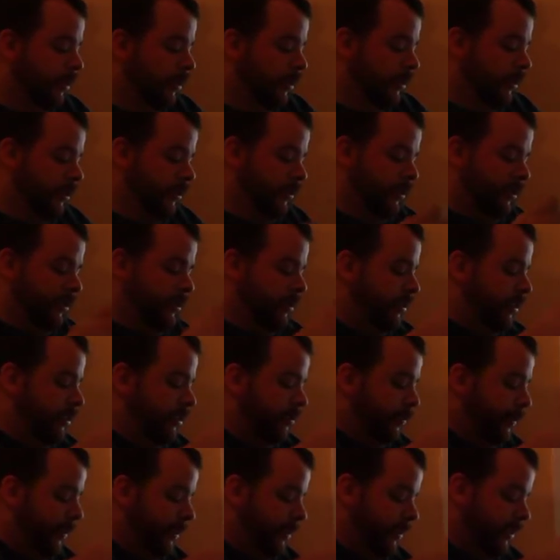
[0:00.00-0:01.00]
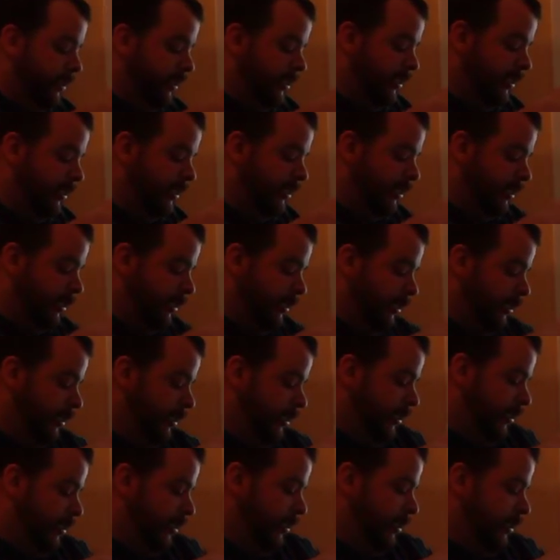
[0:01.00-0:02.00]
But just the spacing,
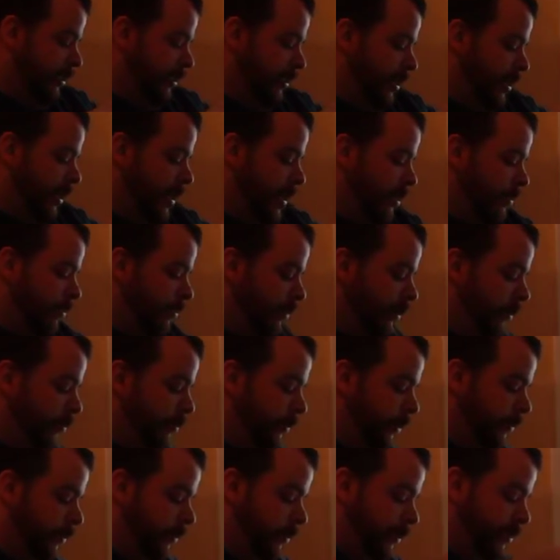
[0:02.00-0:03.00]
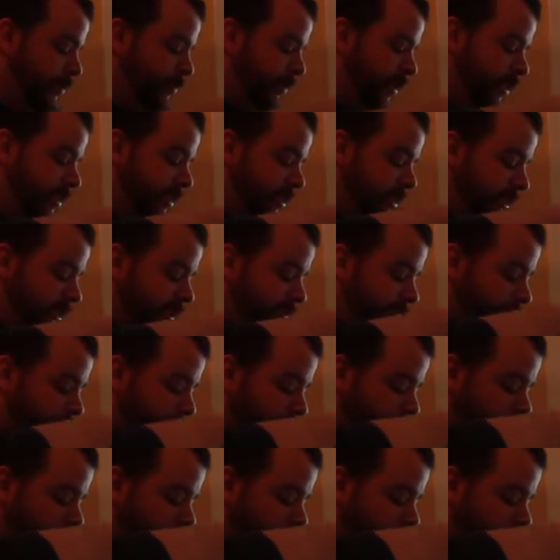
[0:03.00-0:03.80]
I had to really play with the spacing if I